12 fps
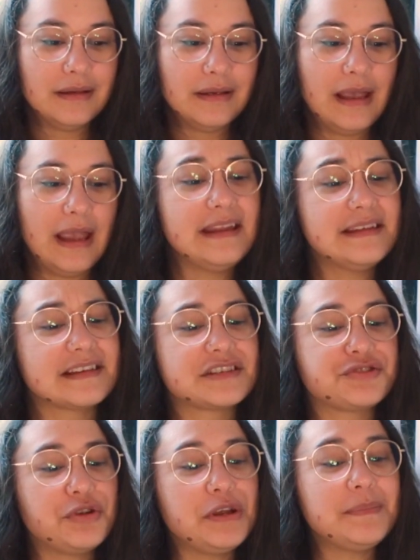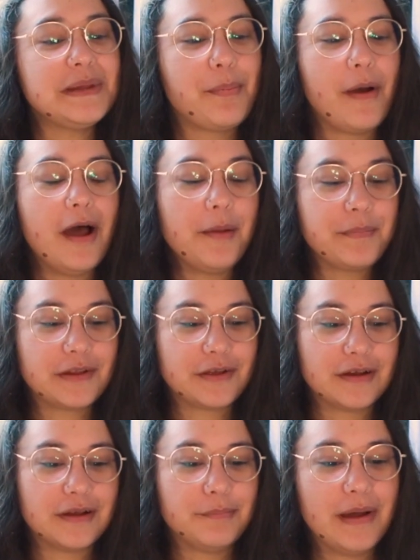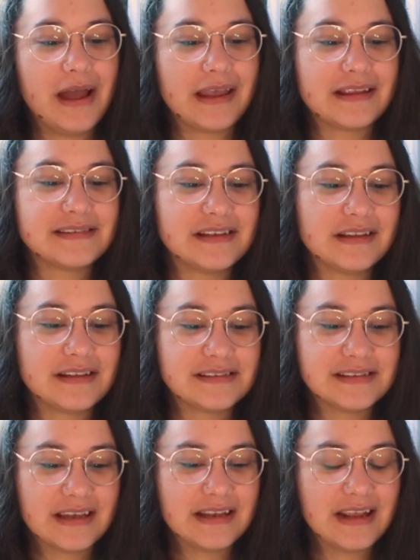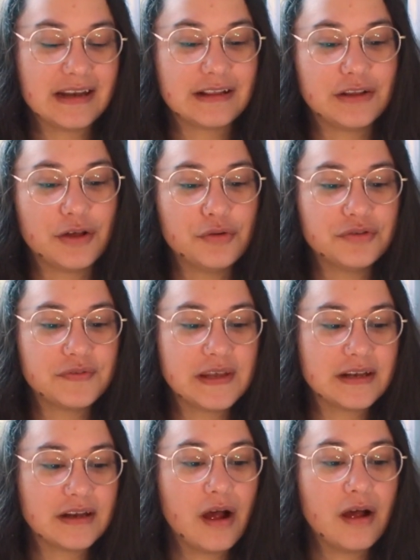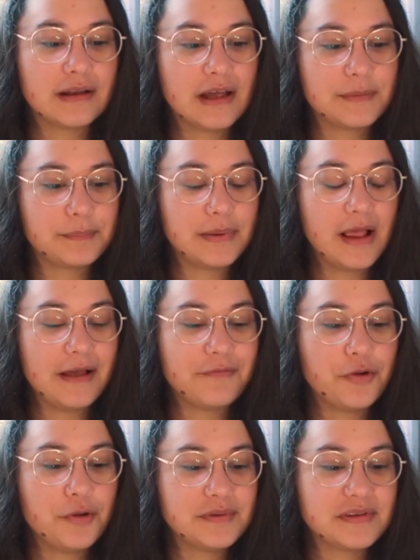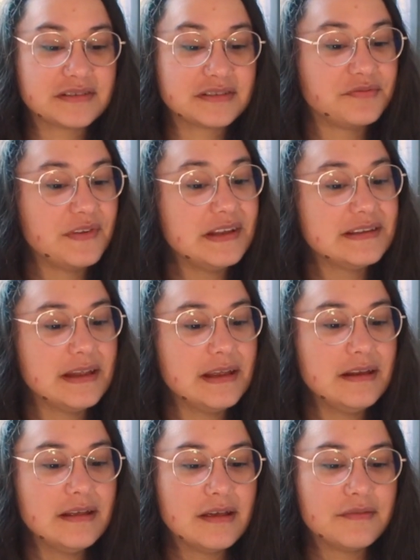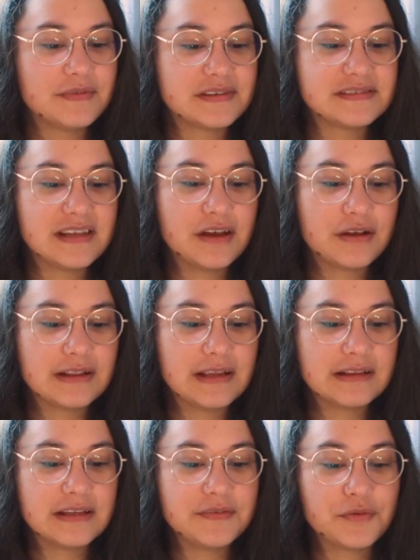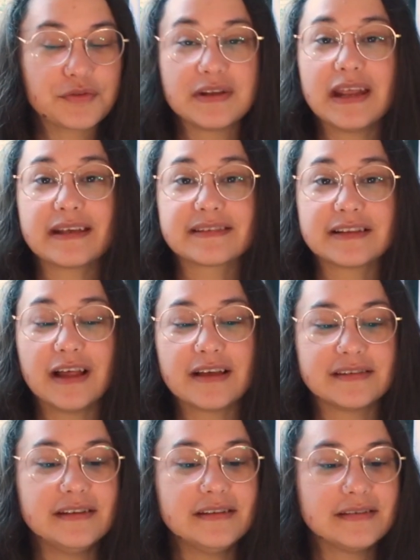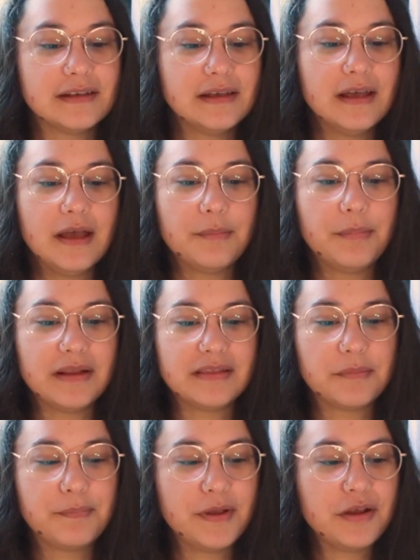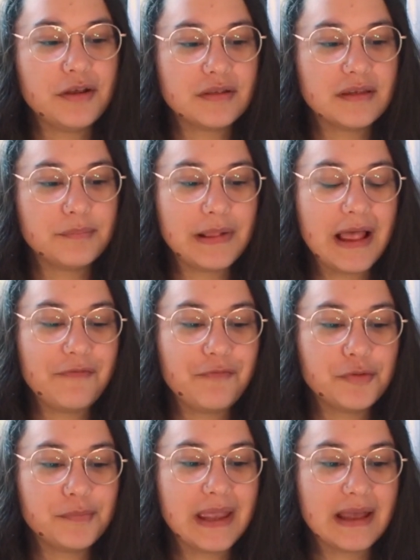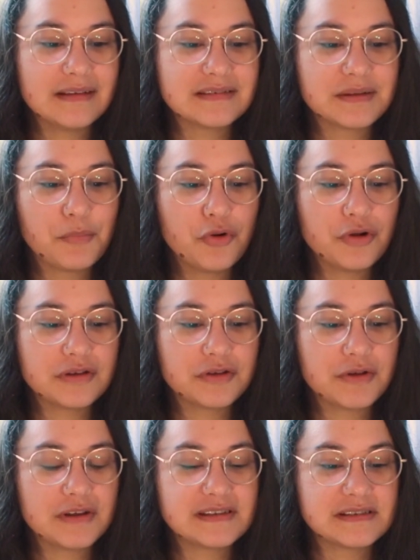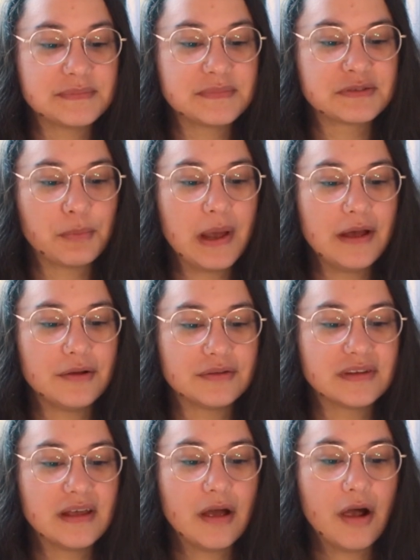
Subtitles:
It is extremely popular buying and selling secondhand clothes via an online platform such as Vinted, Vestiaire Collective, or The Next Closet. But the bigger the platform gets, the more criticism swells.